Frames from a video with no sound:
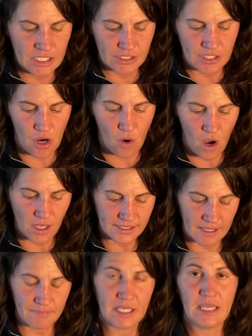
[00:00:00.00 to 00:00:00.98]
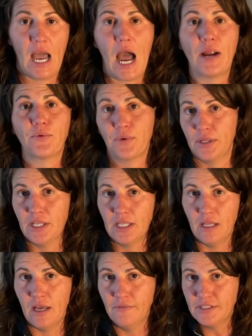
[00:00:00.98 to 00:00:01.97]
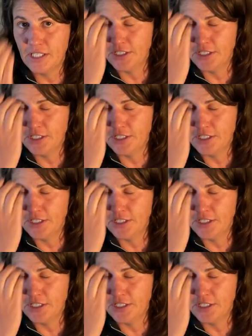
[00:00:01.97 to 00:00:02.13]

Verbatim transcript: So something that I really love to